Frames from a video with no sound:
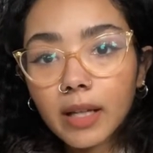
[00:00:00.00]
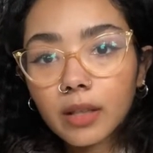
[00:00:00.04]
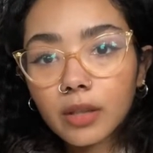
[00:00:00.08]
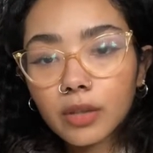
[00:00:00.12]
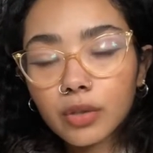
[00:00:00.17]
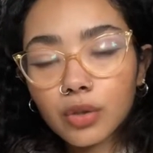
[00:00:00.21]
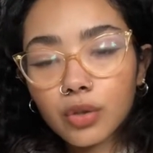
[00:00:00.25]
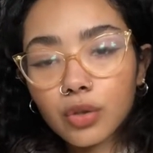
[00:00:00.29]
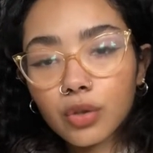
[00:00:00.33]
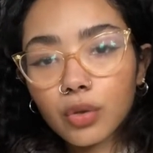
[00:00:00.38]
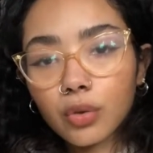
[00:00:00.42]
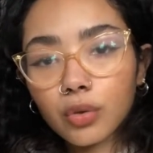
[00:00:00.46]
It's a
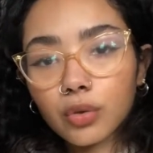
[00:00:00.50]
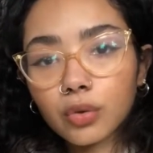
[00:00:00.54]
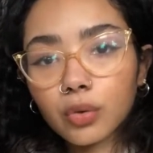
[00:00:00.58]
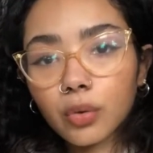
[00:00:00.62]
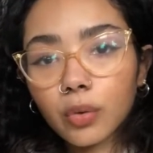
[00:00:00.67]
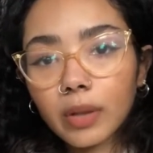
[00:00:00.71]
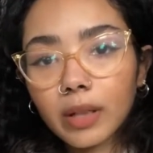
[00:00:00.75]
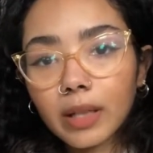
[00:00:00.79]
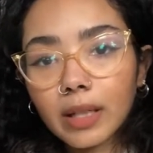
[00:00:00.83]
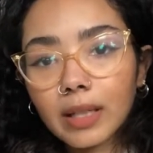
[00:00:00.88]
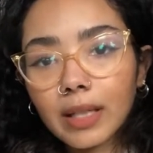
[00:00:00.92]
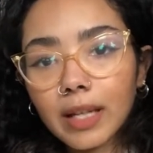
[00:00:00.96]
short story
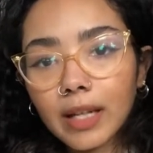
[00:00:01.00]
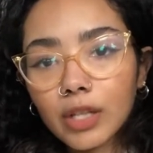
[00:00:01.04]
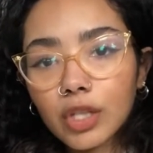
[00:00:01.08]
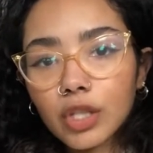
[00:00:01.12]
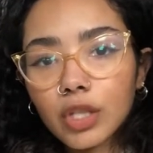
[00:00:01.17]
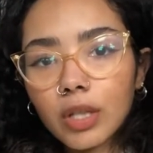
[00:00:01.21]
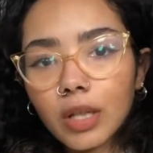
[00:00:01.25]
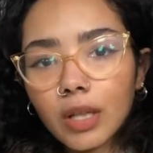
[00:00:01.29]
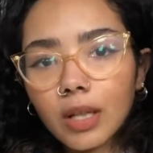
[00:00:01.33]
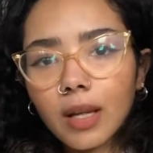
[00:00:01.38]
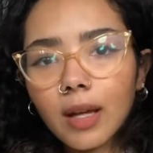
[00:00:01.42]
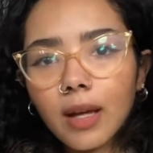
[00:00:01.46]

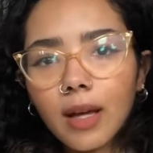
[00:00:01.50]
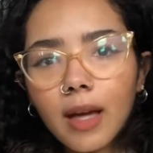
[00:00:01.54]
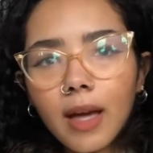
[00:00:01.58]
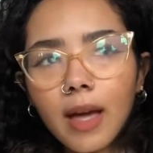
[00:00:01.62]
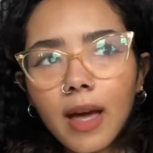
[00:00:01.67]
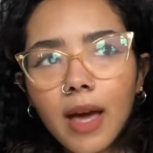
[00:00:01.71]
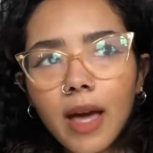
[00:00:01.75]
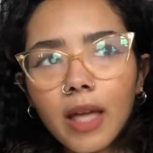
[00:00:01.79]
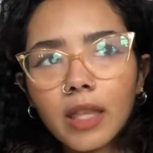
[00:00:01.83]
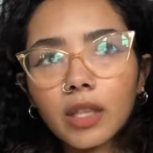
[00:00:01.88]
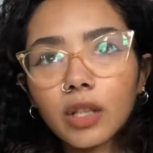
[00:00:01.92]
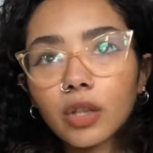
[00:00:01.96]
collection,
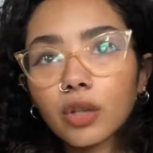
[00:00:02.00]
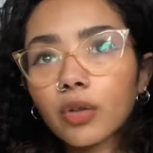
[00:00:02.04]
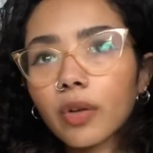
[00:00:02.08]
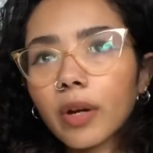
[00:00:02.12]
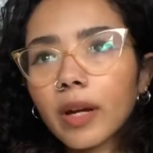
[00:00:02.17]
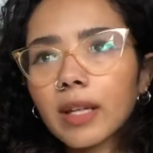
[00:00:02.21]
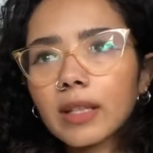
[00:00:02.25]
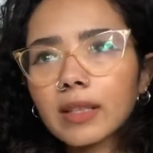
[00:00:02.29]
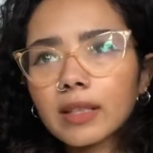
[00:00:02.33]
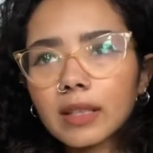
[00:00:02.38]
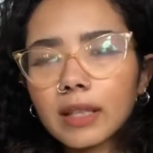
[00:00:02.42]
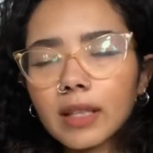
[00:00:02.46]
and they're
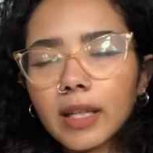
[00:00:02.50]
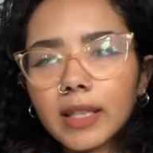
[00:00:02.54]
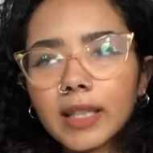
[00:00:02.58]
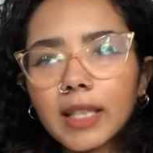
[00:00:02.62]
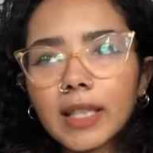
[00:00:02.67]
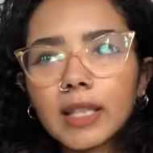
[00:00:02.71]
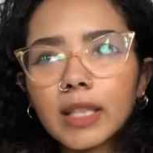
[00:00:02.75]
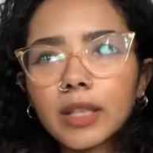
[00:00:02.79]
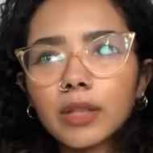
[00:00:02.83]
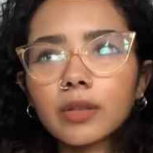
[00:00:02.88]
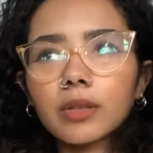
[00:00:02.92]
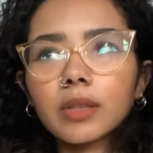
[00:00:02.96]
crazy and they
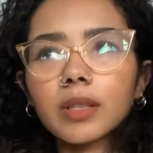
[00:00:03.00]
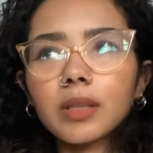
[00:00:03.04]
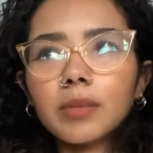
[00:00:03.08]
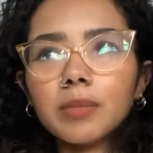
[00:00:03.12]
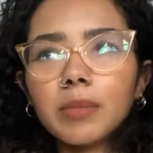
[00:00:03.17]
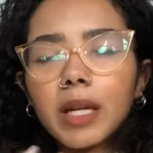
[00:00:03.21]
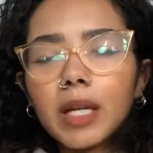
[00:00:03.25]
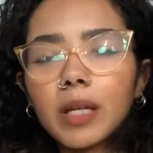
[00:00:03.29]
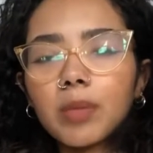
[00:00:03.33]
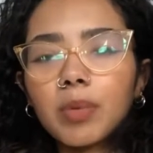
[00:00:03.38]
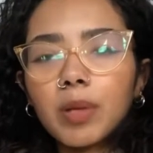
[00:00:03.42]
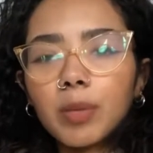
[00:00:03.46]
literally
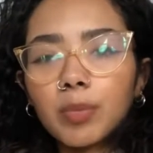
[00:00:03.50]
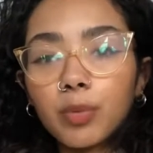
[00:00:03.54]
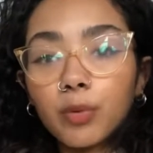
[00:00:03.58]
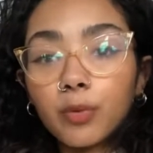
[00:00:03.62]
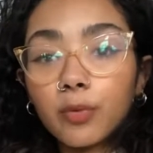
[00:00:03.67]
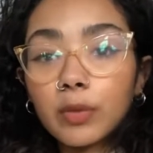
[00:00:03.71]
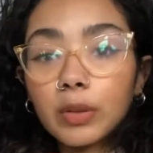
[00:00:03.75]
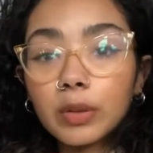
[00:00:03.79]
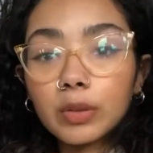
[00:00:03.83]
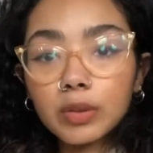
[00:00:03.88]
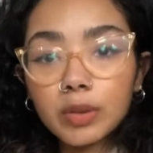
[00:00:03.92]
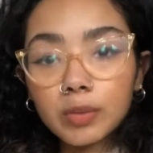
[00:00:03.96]
make people
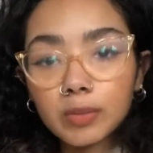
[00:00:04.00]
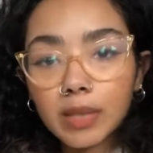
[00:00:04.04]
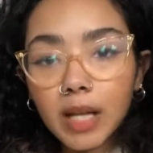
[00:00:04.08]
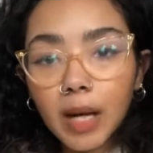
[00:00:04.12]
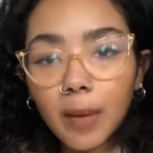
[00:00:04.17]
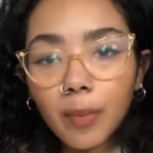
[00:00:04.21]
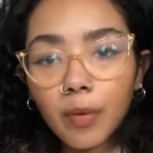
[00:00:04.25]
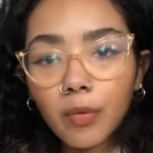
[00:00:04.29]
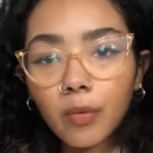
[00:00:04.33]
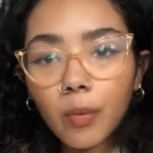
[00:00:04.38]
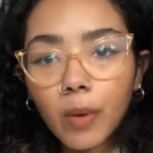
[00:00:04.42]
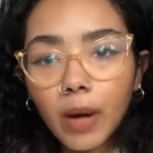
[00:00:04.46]
feel some type
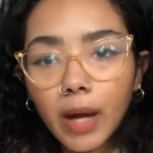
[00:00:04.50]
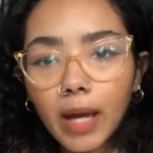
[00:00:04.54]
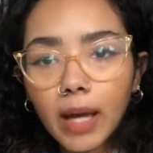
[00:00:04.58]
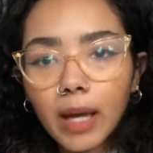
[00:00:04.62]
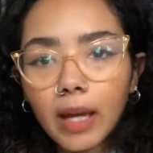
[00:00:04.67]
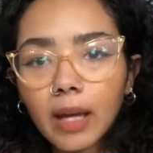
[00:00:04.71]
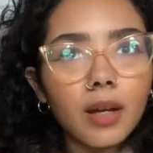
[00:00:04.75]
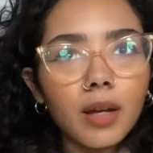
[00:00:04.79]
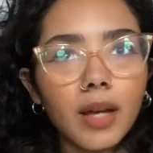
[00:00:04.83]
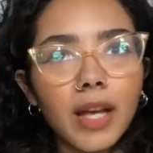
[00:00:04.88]
of way.